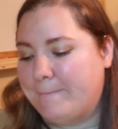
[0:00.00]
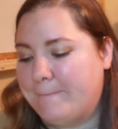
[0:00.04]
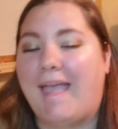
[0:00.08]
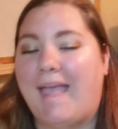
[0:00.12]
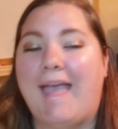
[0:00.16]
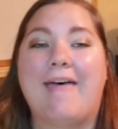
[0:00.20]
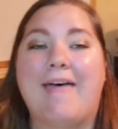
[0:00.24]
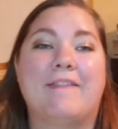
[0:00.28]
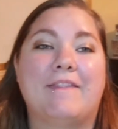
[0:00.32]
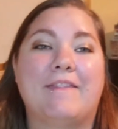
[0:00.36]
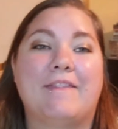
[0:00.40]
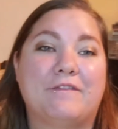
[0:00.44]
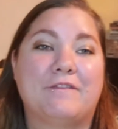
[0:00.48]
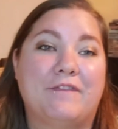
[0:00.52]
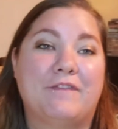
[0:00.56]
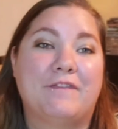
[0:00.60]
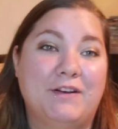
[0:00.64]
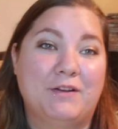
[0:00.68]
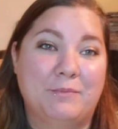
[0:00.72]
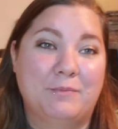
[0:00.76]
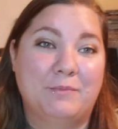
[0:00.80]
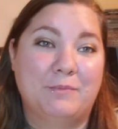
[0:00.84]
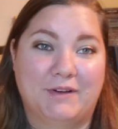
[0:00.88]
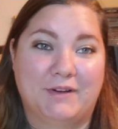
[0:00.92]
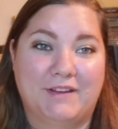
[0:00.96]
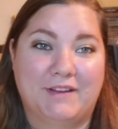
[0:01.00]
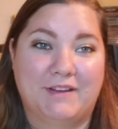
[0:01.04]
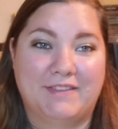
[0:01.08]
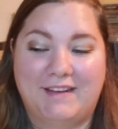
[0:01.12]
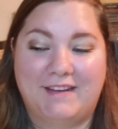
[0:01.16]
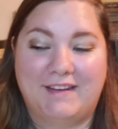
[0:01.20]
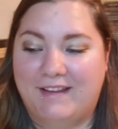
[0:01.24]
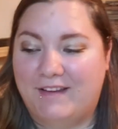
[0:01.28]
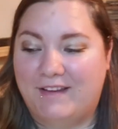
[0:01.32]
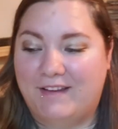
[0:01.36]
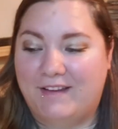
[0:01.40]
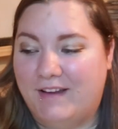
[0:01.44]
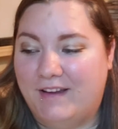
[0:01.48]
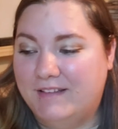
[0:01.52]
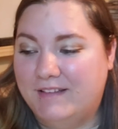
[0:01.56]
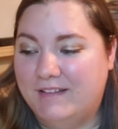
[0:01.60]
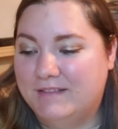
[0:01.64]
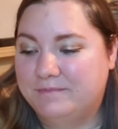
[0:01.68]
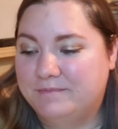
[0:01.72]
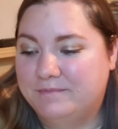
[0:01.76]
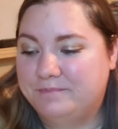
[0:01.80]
And then the final book that I got